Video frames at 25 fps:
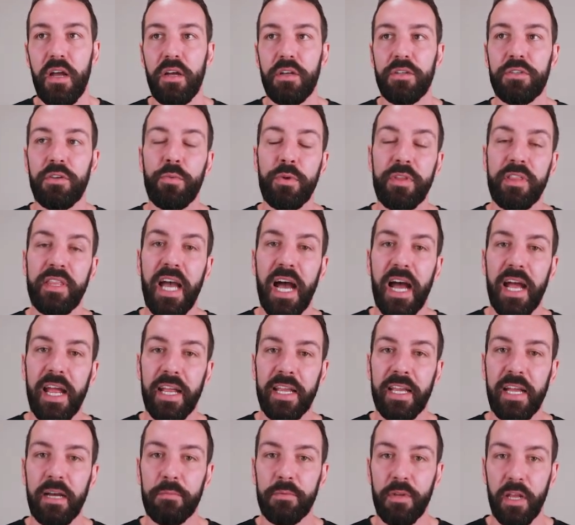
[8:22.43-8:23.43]
So with that,
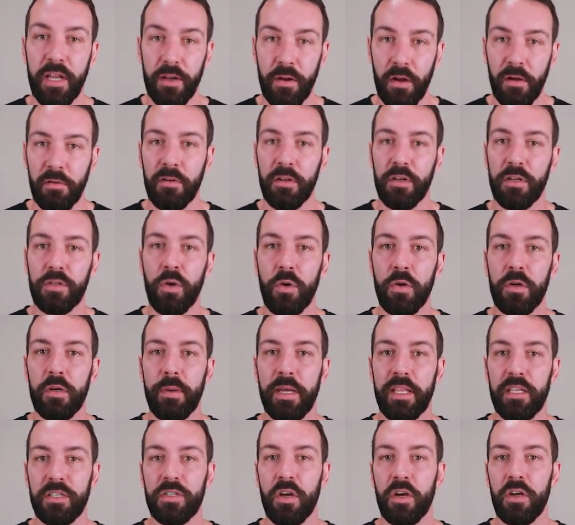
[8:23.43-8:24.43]
and I'm going to talk
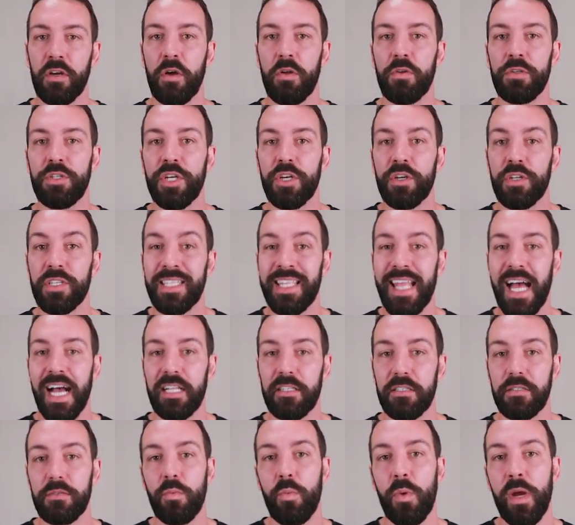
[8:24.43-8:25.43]
about the psychology because
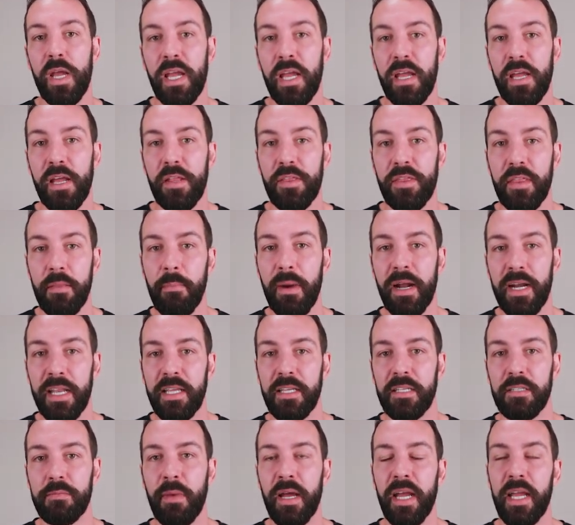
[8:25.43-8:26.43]
that's where the money
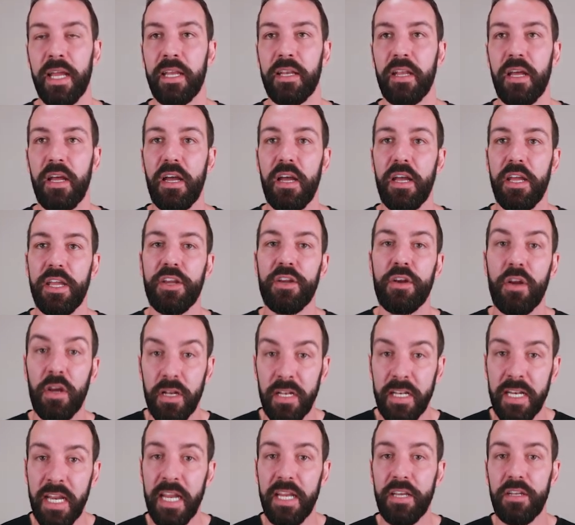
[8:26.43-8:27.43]
is made. You
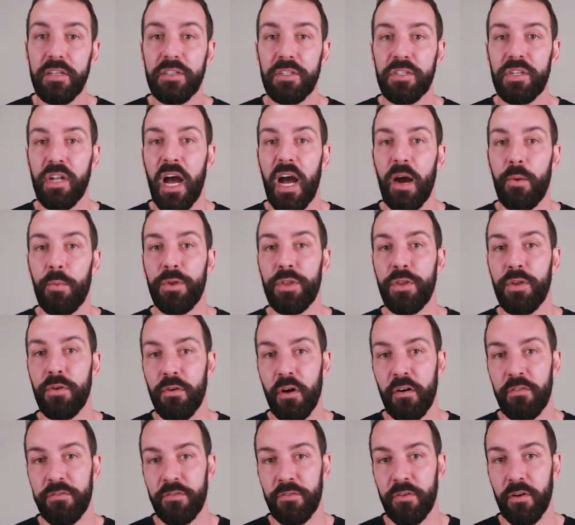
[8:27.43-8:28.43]
need to start with
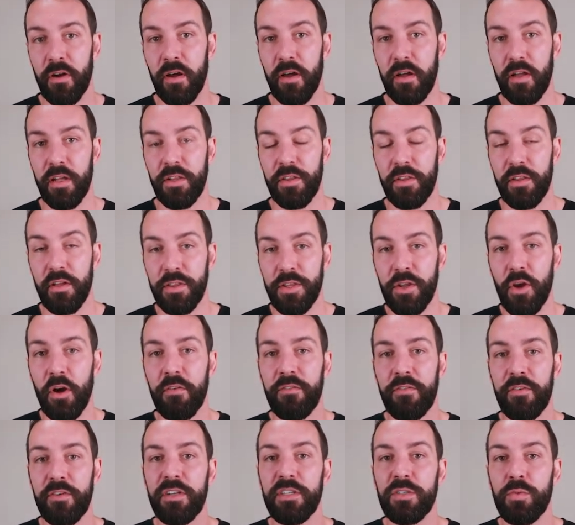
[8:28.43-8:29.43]
your offer. The
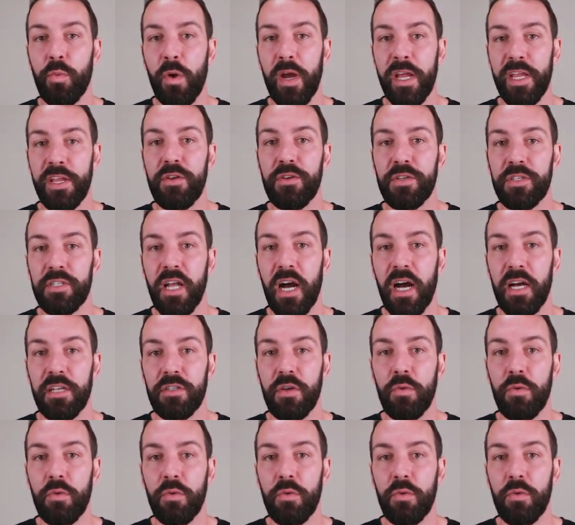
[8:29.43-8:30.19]
offer is where you start.